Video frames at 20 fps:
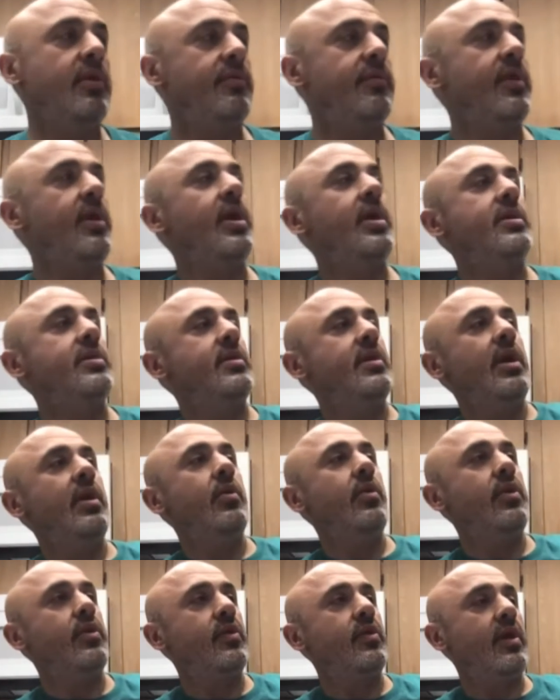of God. I
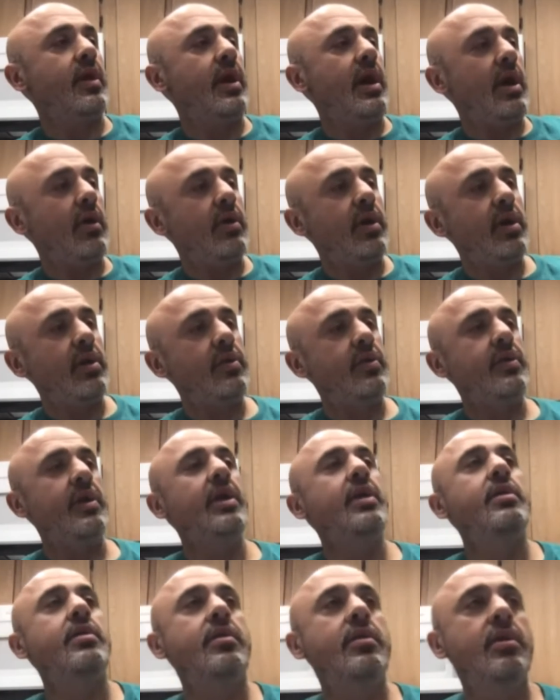would say, how can
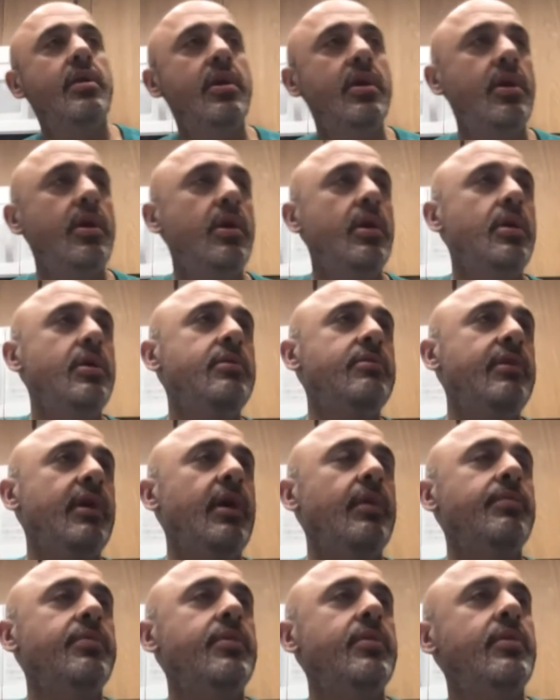Satan
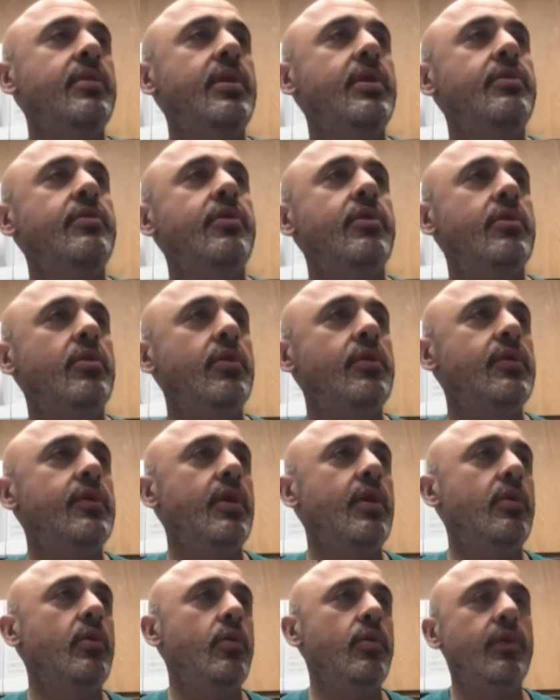tempt the eternal
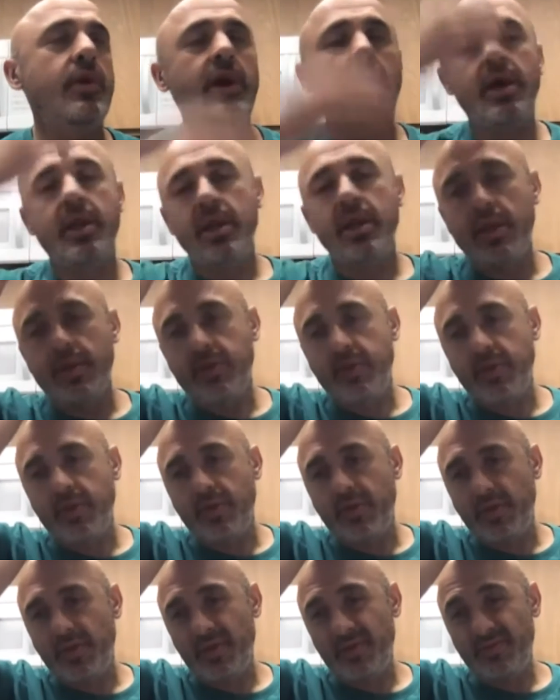Son, who's God in
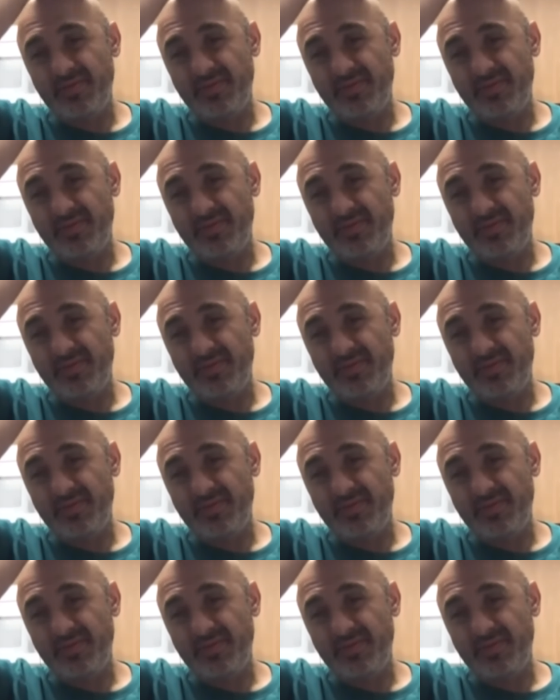essence?